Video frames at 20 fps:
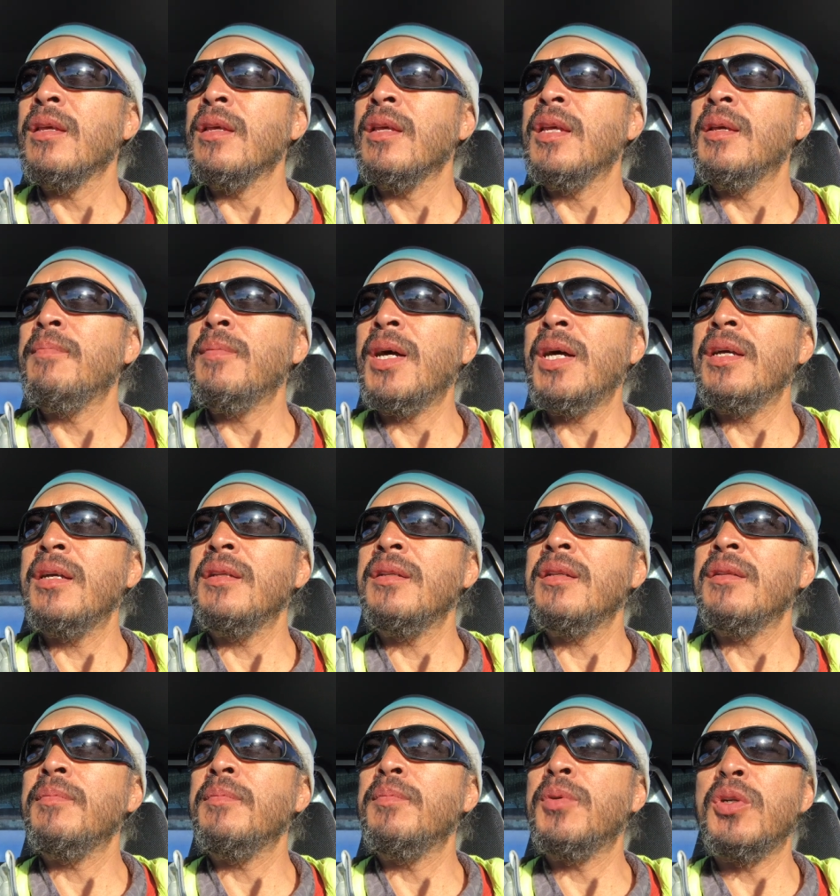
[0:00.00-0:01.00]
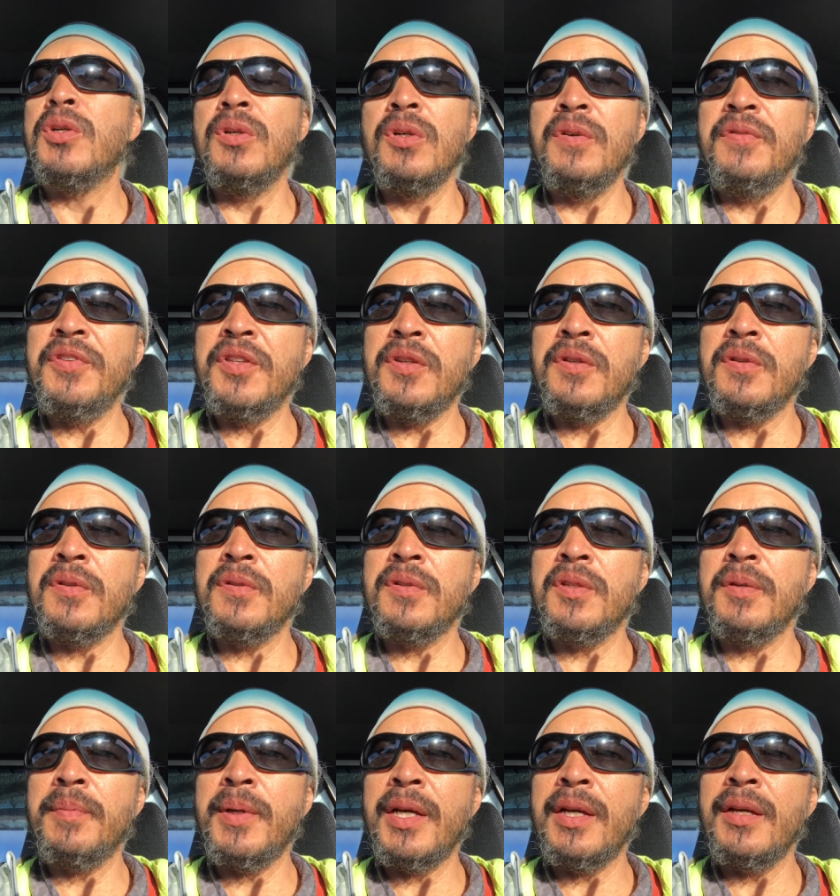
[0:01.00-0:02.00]
it might behoove you
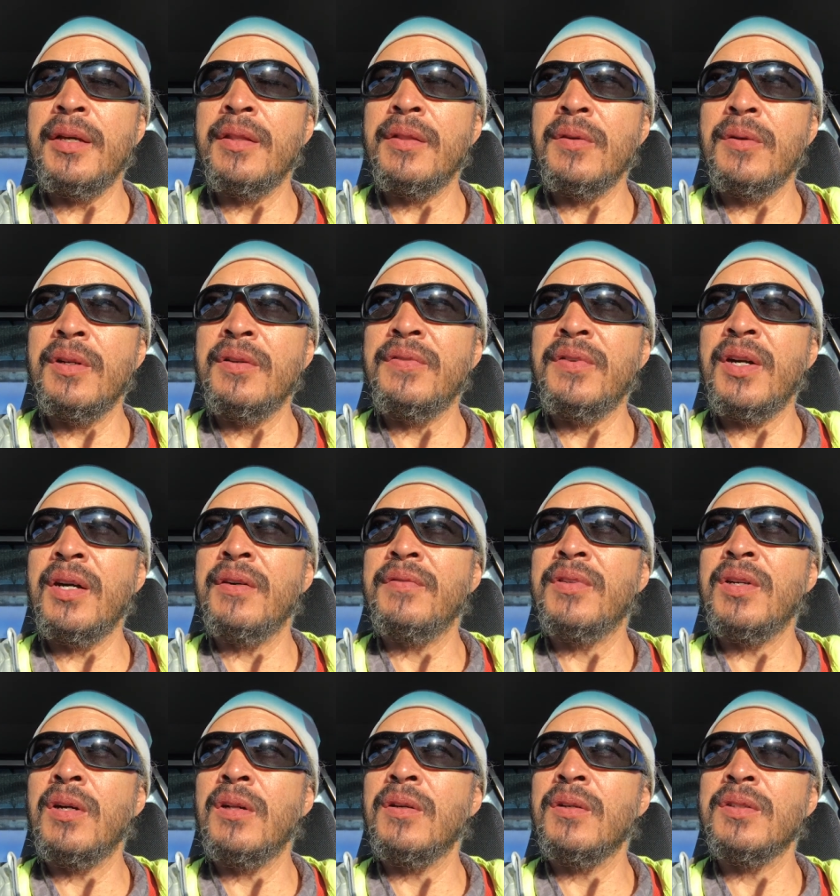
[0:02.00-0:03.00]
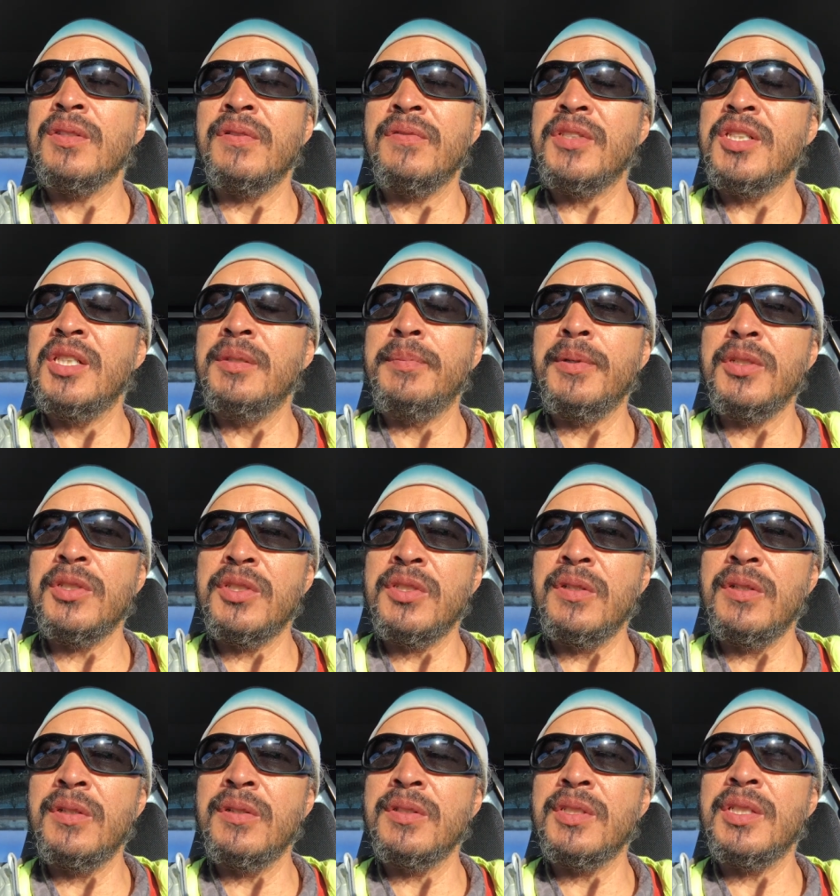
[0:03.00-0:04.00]
to pay $35 of cheap
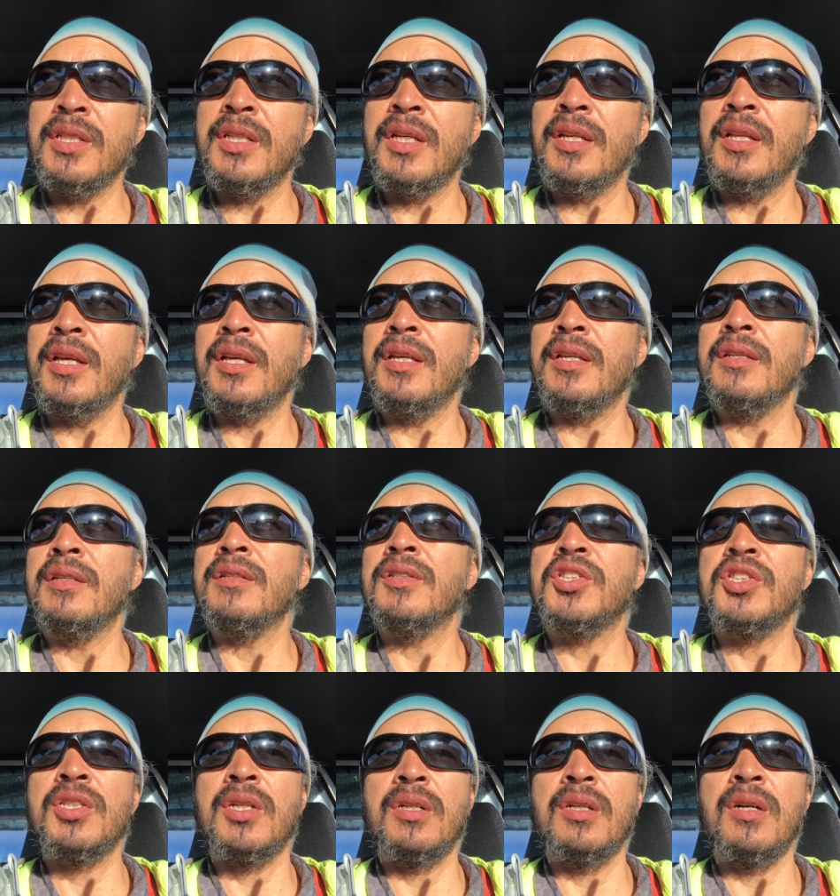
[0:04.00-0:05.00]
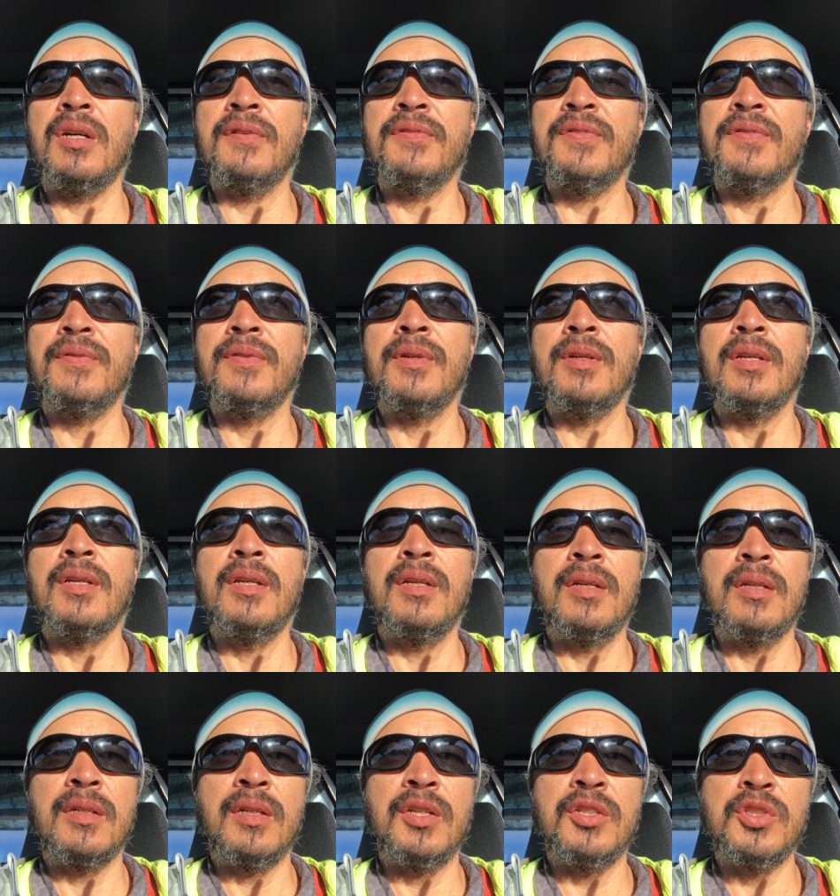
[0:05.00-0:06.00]
insurance to get a shut-off
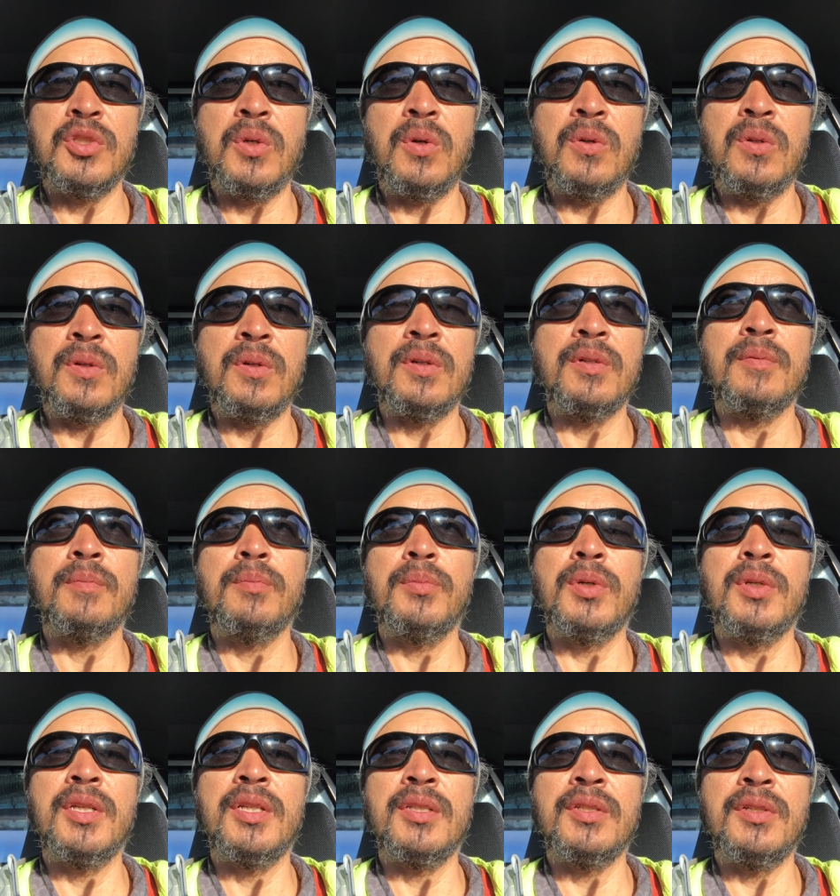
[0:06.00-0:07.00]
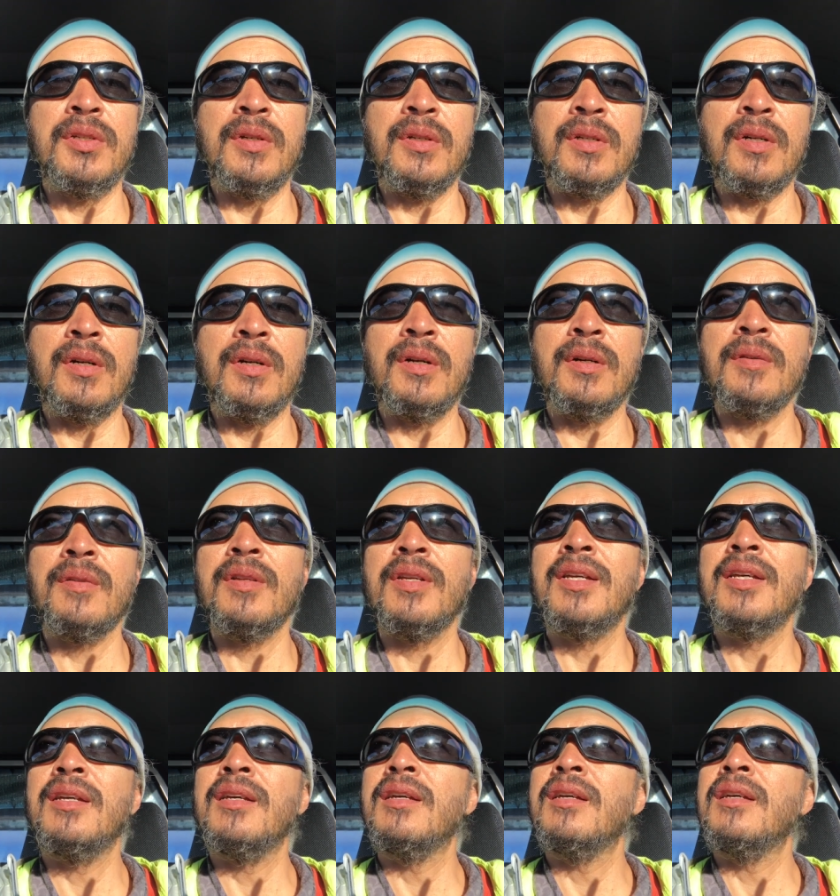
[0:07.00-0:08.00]
controller put into your car.
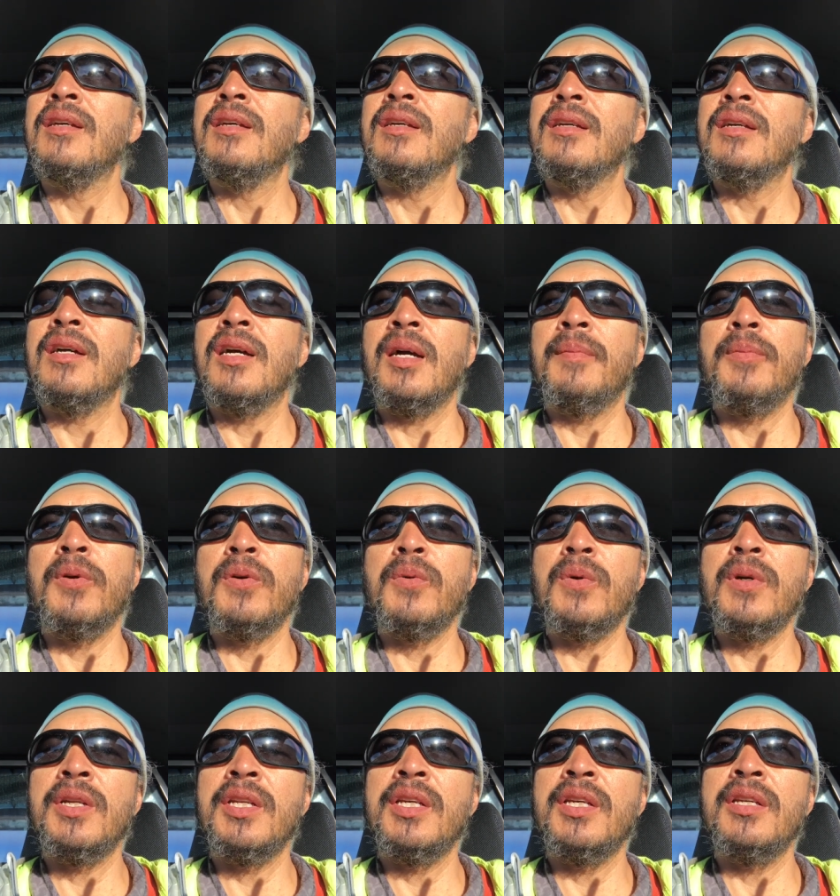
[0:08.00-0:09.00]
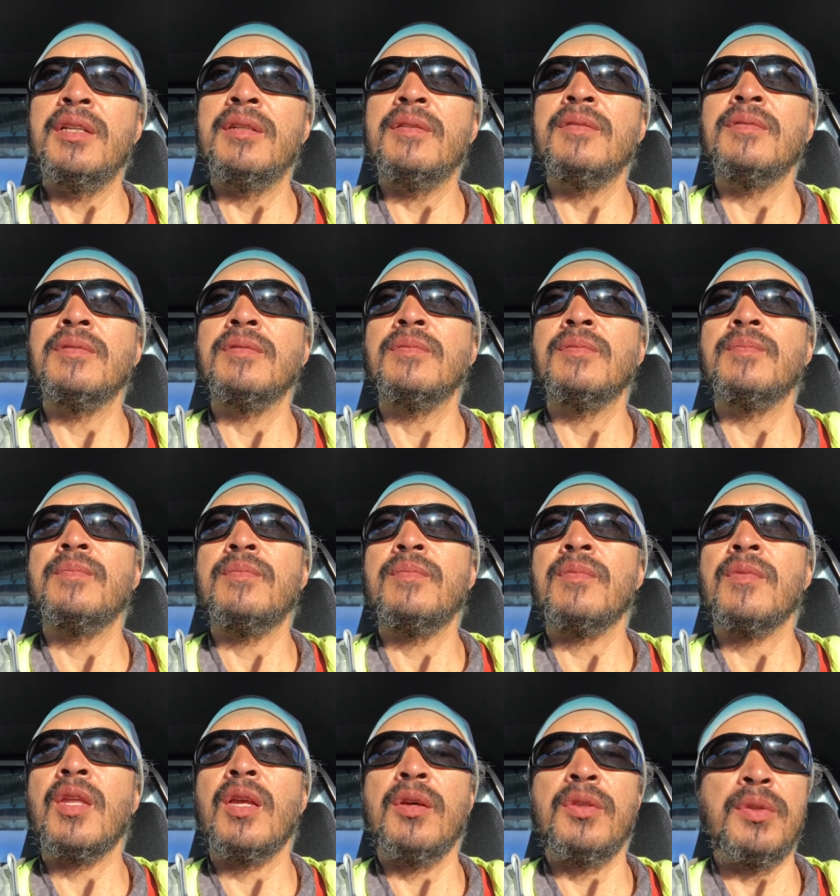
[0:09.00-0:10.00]
I put one in,
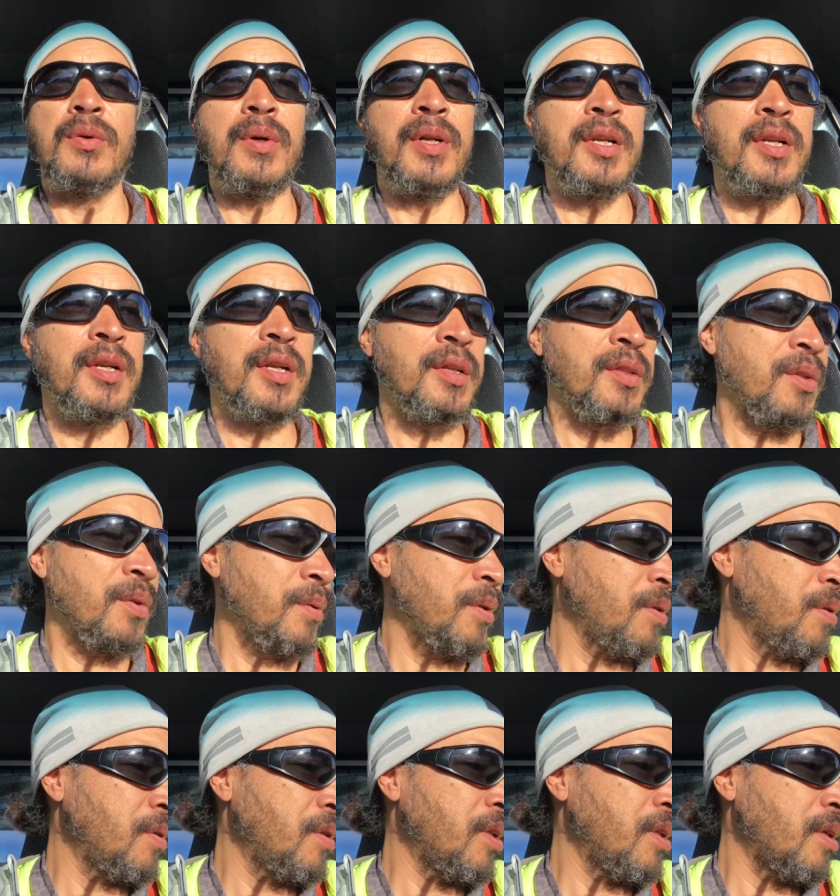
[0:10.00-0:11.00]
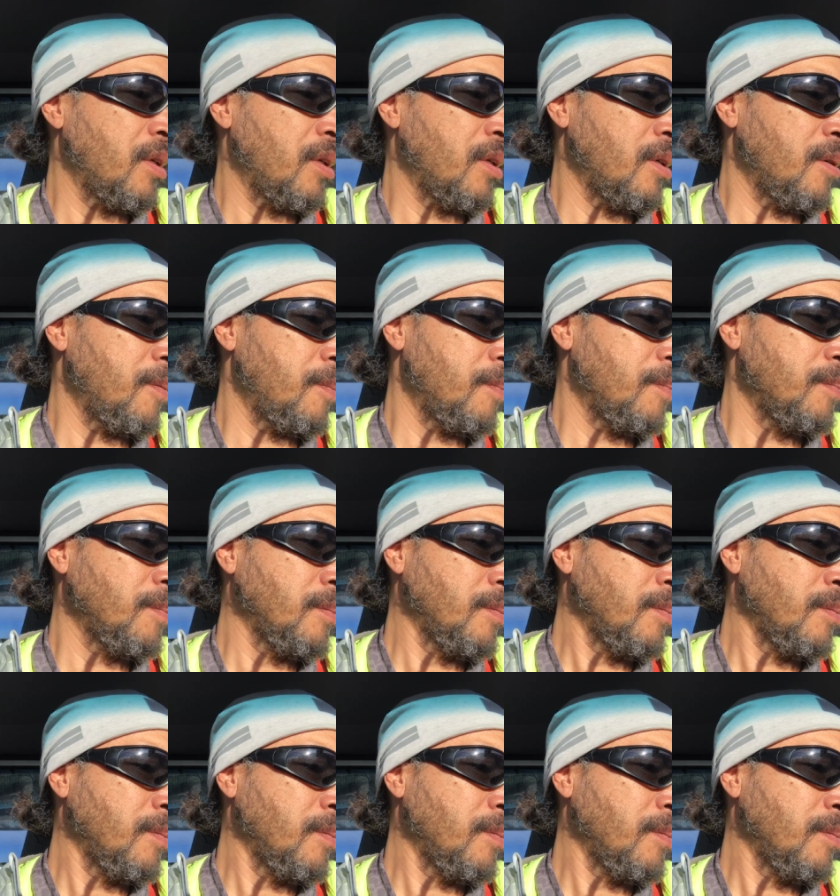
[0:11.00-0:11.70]
threaded it through the